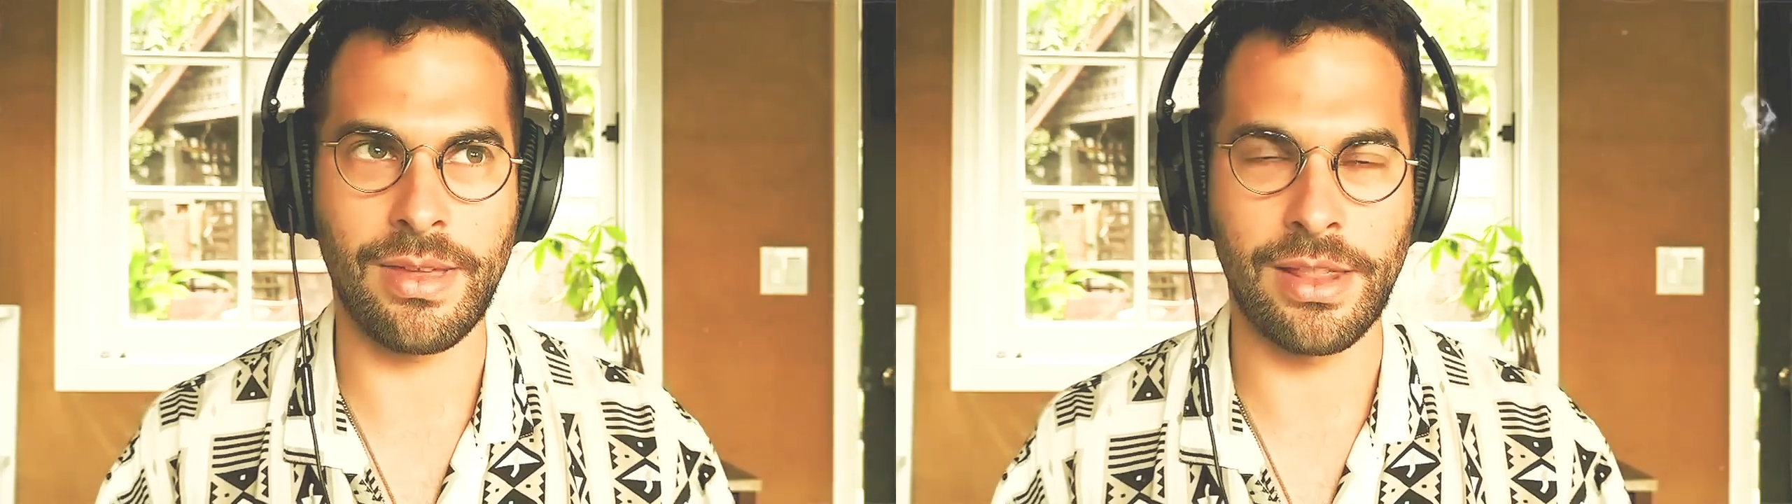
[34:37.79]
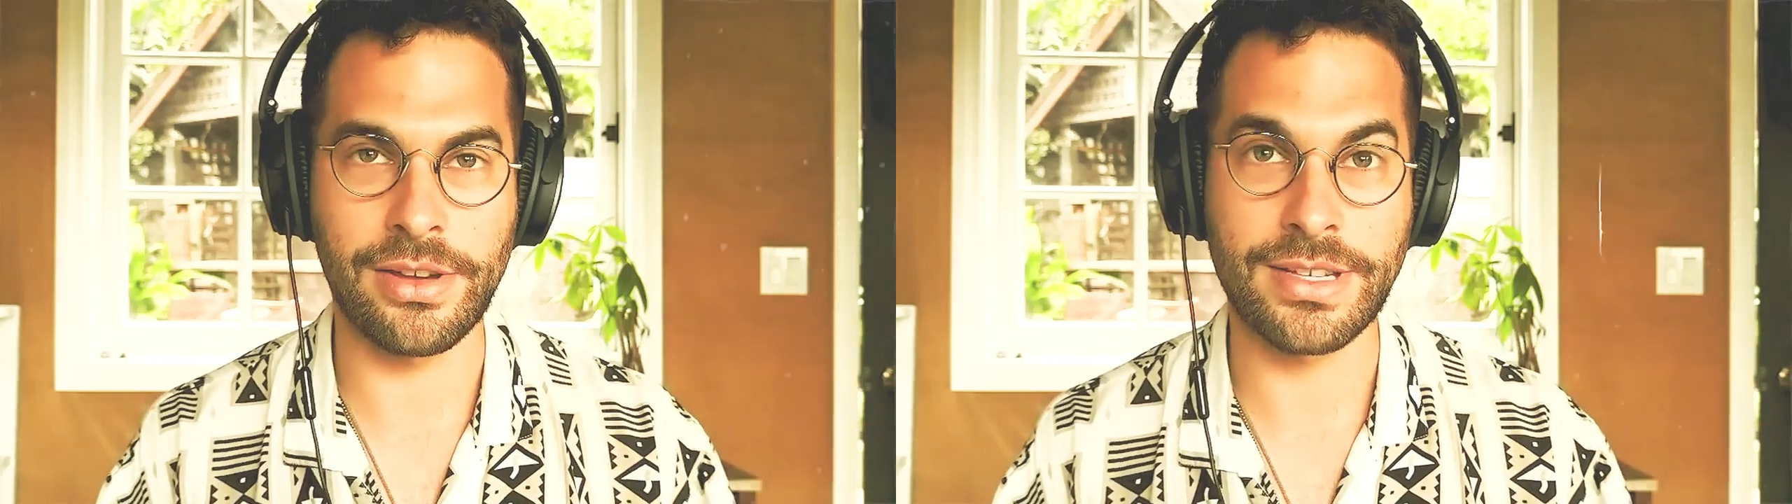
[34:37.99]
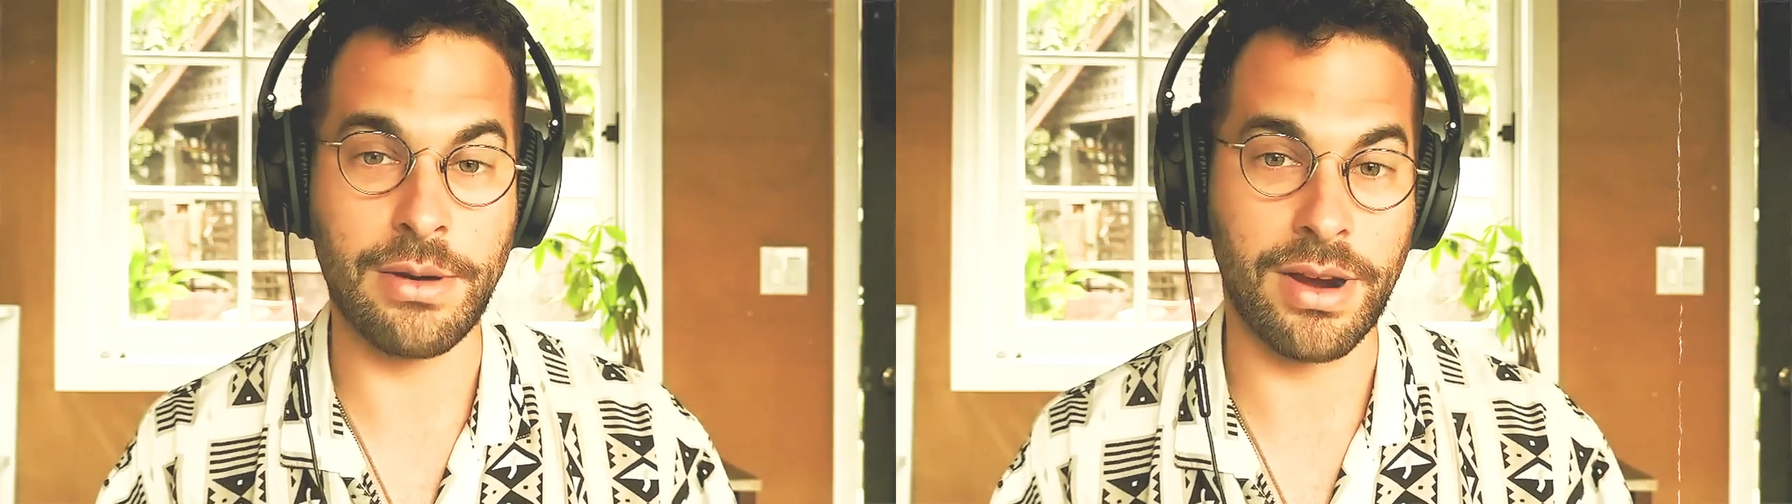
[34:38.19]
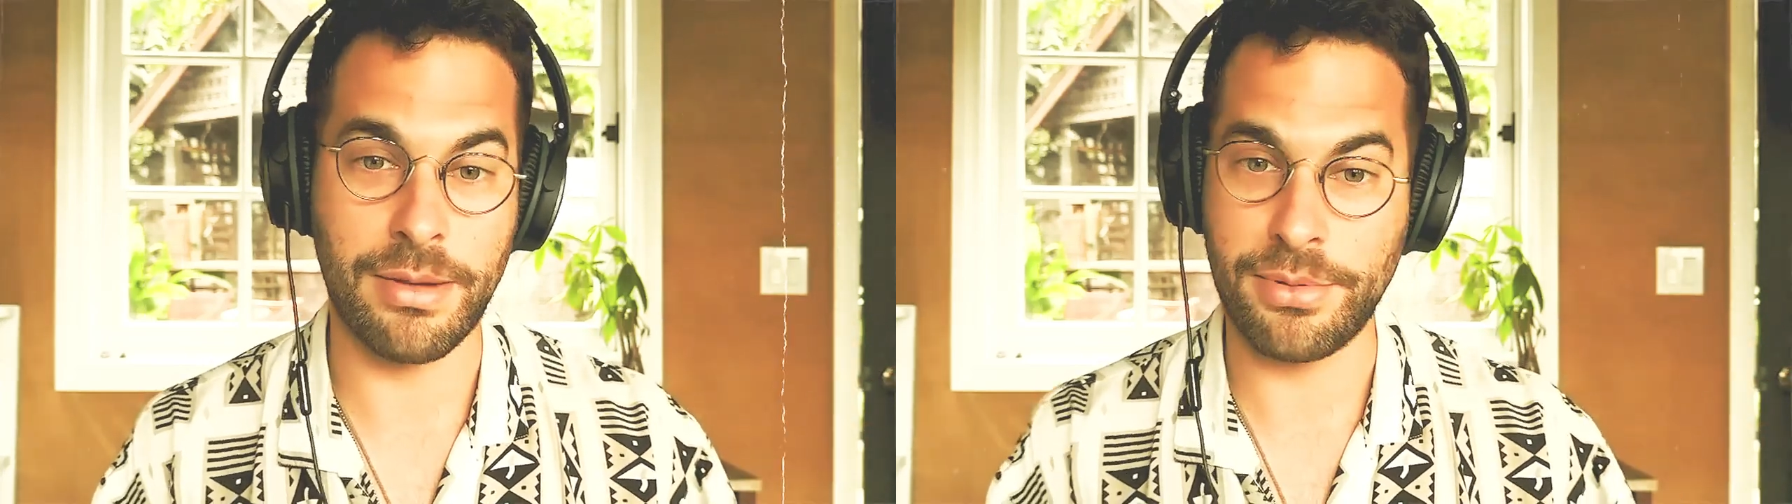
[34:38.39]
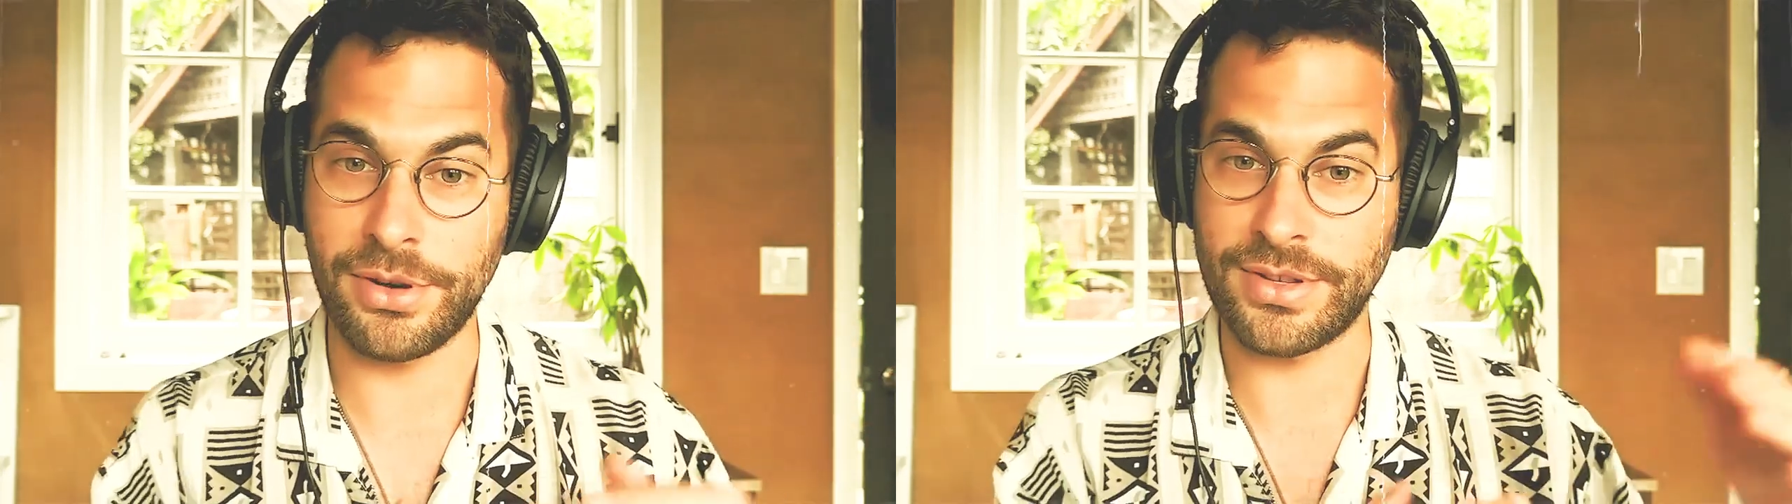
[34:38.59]
It looks like we're
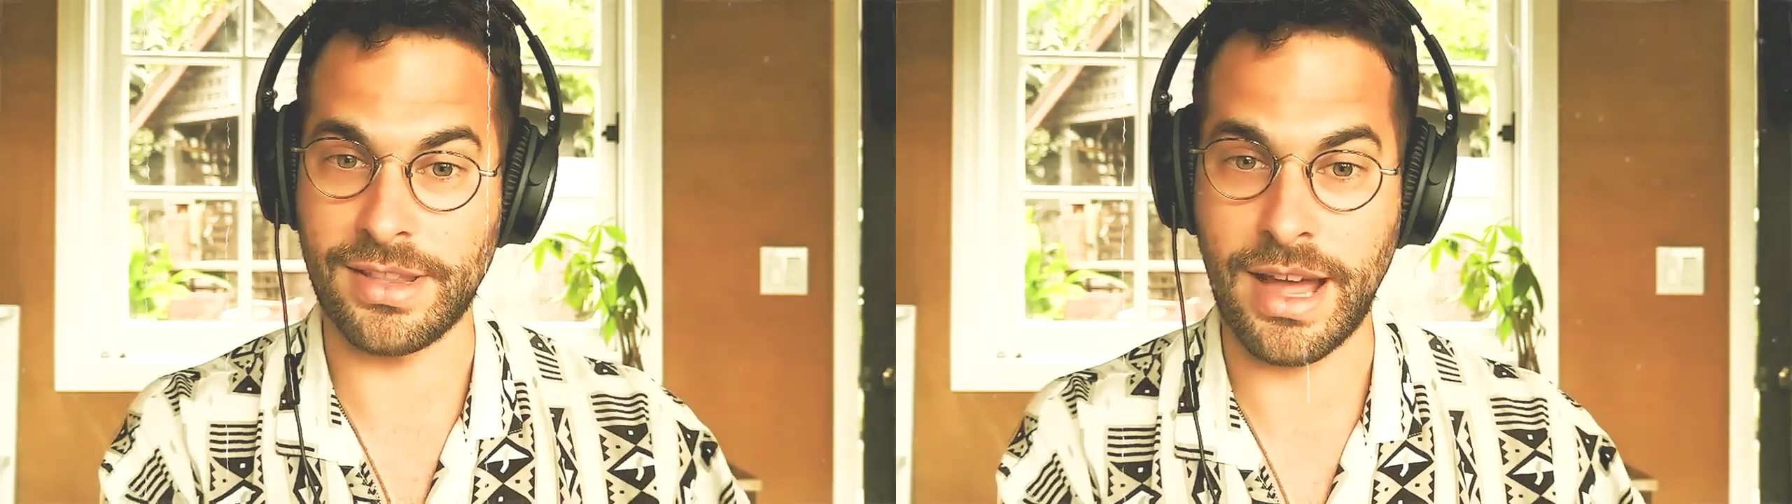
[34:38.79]
going to produce a